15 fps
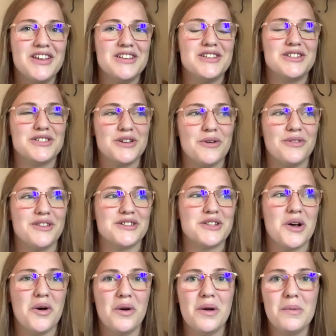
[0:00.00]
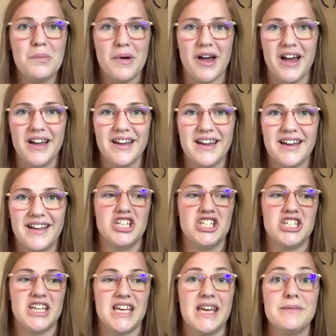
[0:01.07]
So, this whole book,
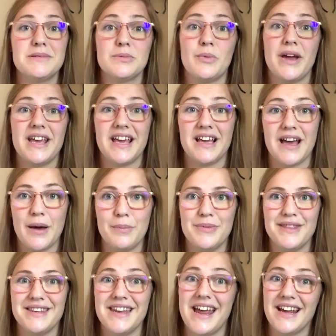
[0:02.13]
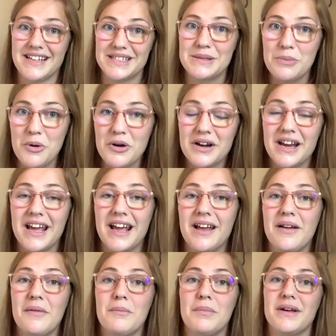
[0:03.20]
she keeps waking up the next
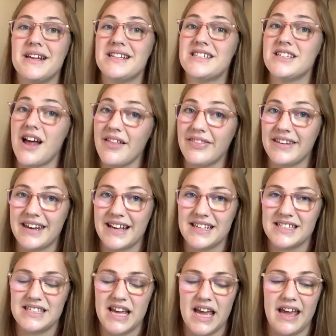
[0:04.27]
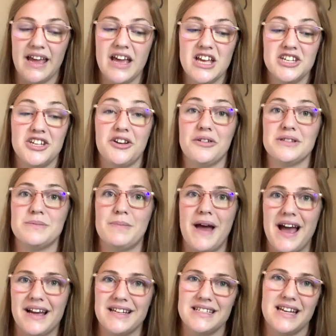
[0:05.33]
morning, but it's not the next day. She goes
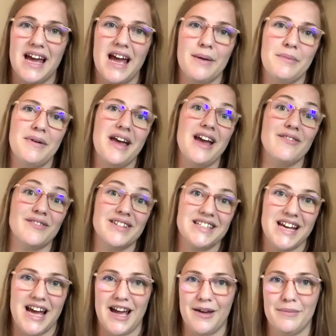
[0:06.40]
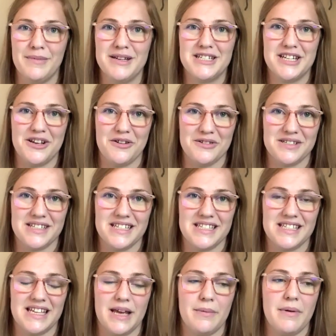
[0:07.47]
back in time every time she goes to
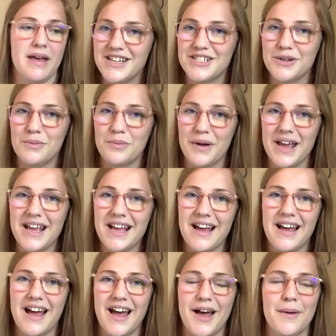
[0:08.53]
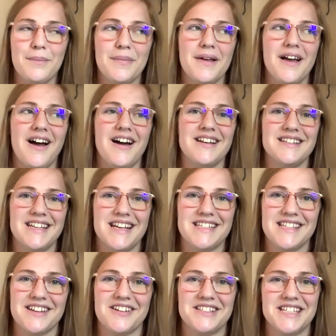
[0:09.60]
sleep. She'll wake up on days
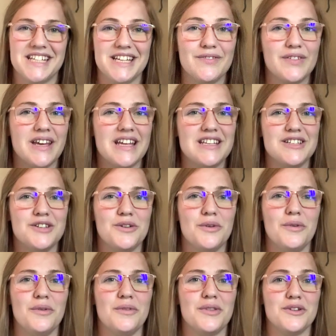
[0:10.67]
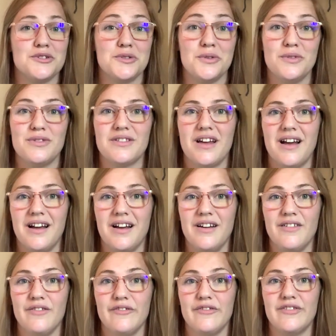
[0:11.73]
that are significant to the truth
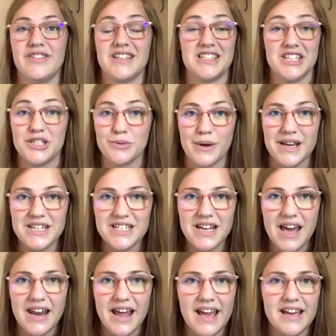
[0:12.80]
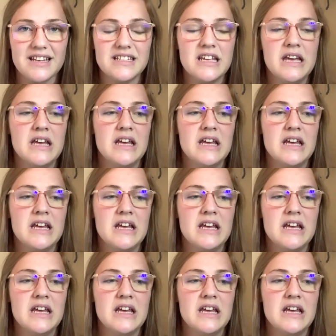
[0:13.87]
of the situation at hand